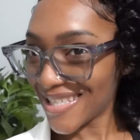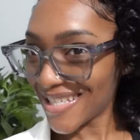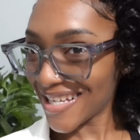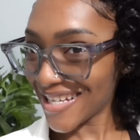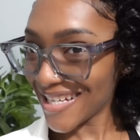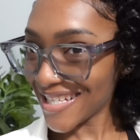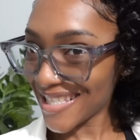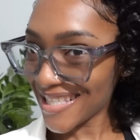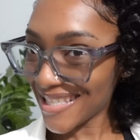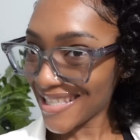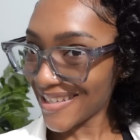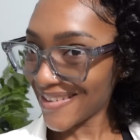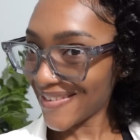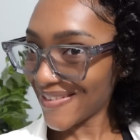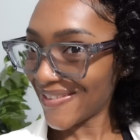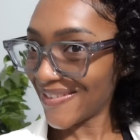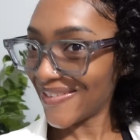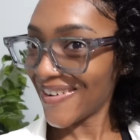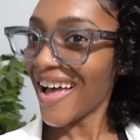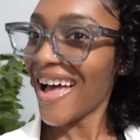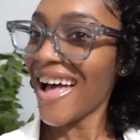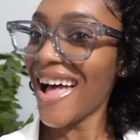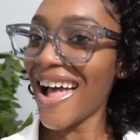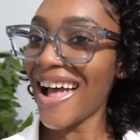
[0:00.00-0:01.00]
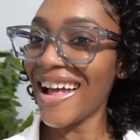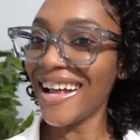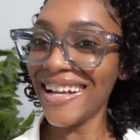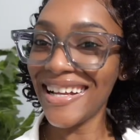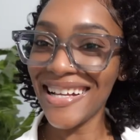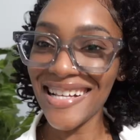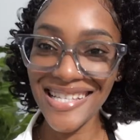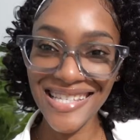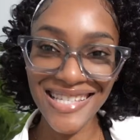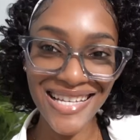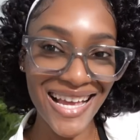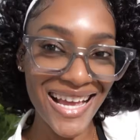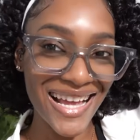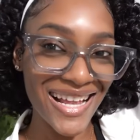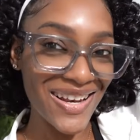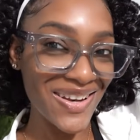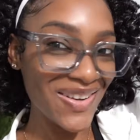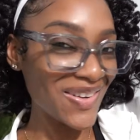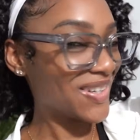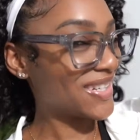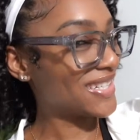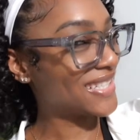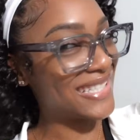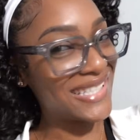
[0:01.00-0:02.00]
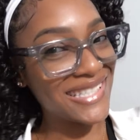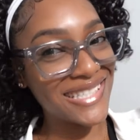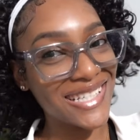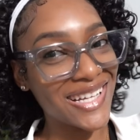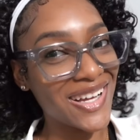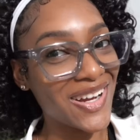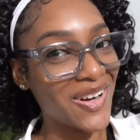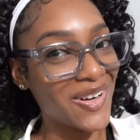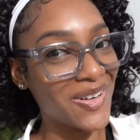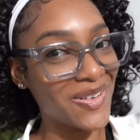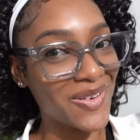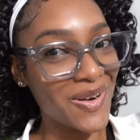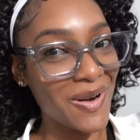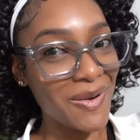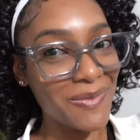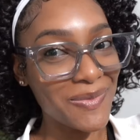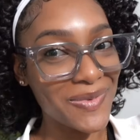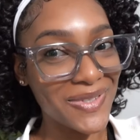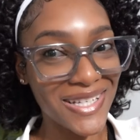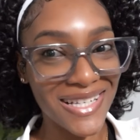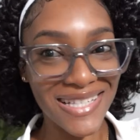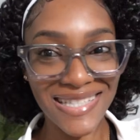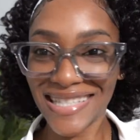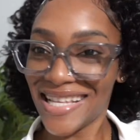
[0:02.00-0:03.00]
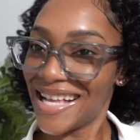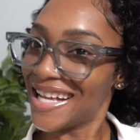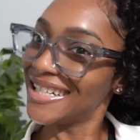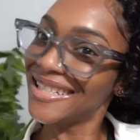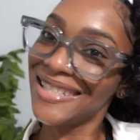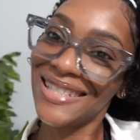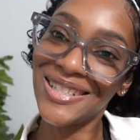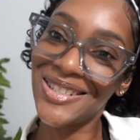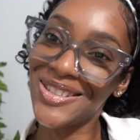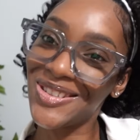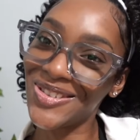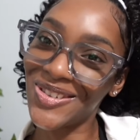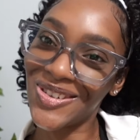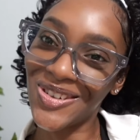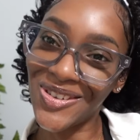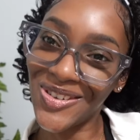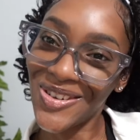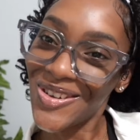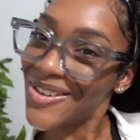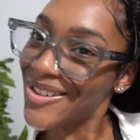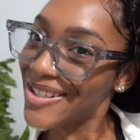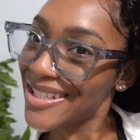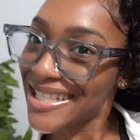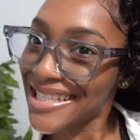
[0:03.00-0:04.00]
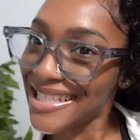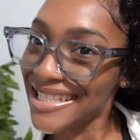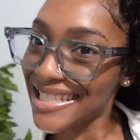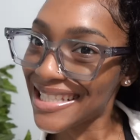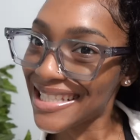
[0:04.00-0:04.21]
Just bye. I say it looks scrumptious and juicy.